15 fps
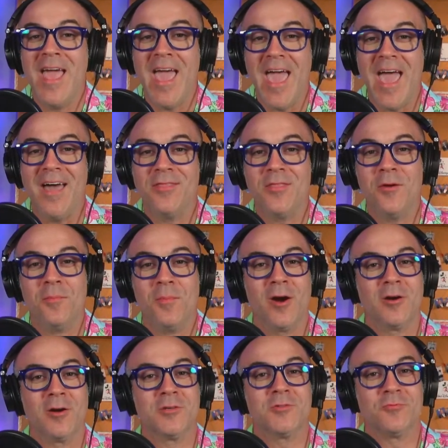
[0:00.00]
at the
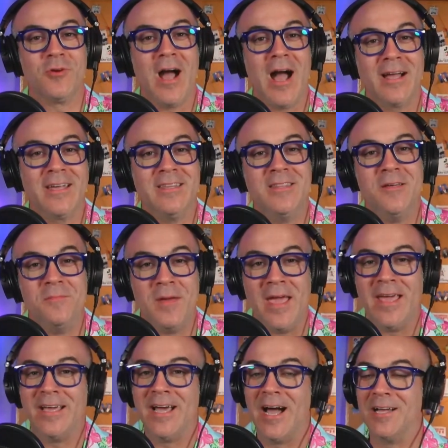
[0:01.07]
park's Rockin' the
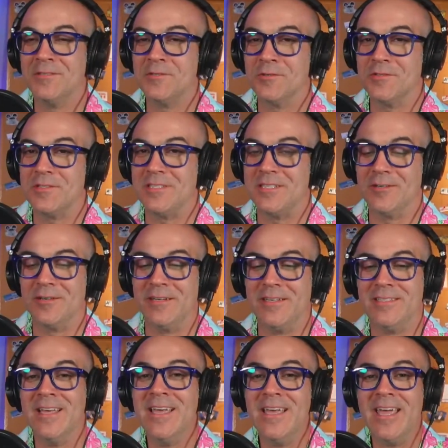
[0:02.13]
Bay concert
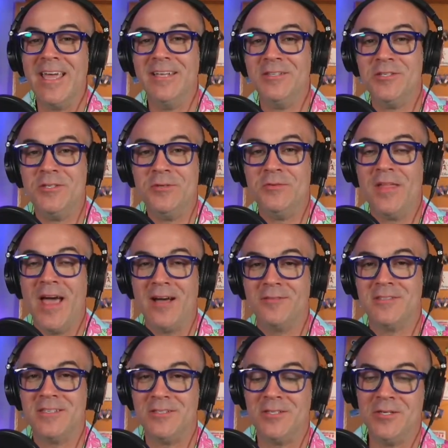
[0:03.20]
series in
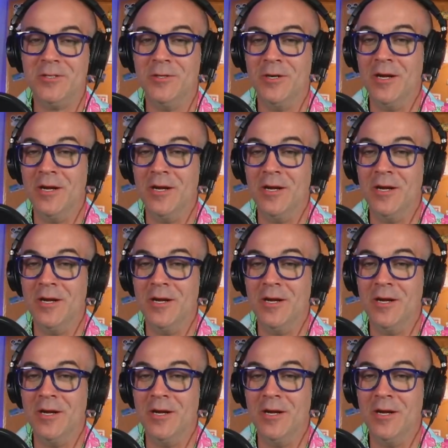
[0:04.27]
2002.